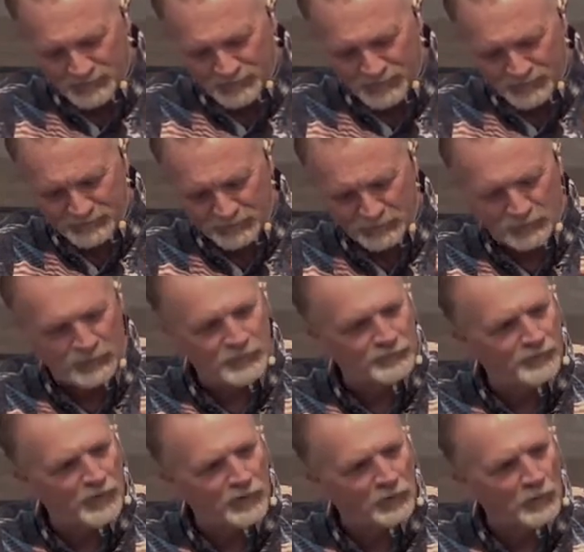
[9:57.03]
to venture too
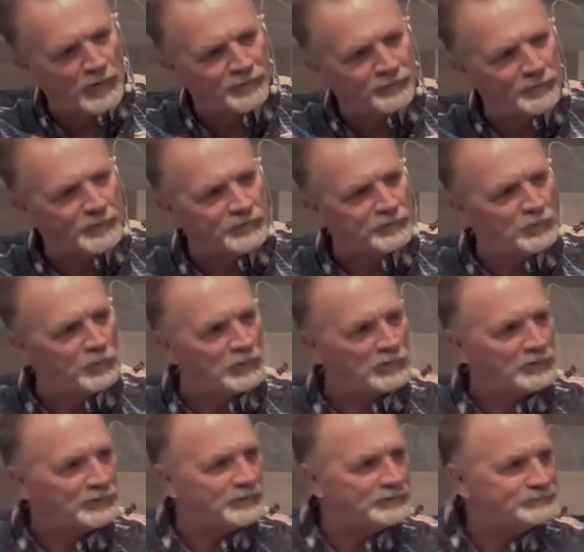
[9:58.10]
far away from his
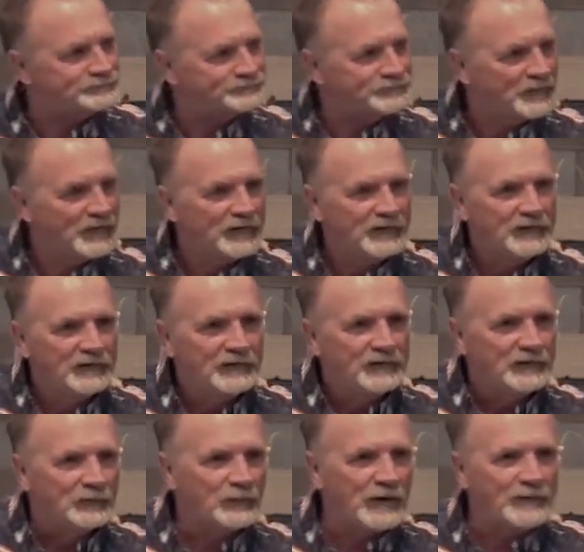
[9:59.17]
word.
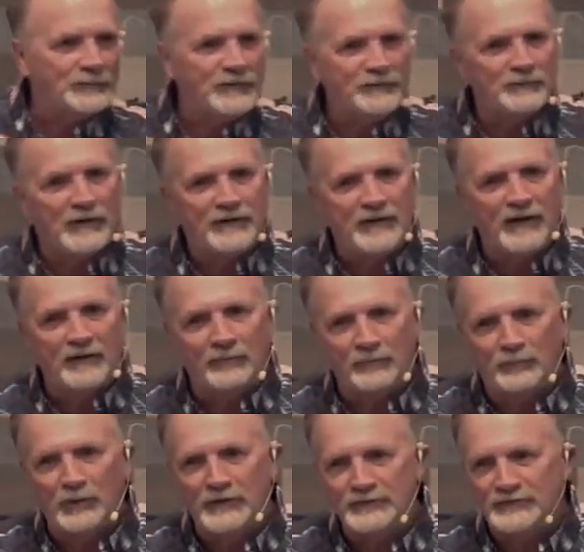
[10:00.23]
What I mean by that,
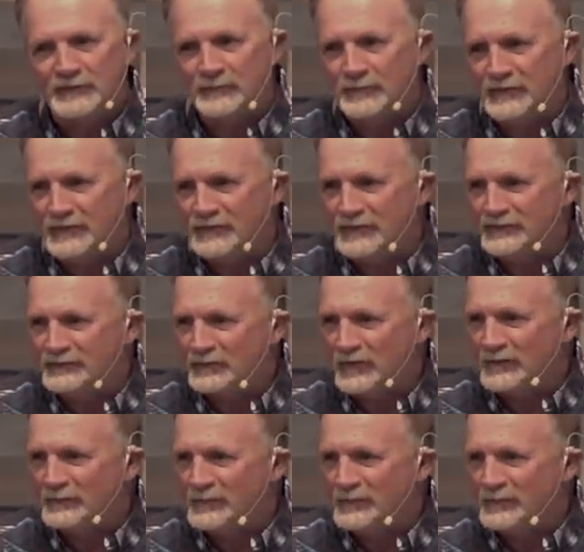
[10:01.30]
pray something and then try to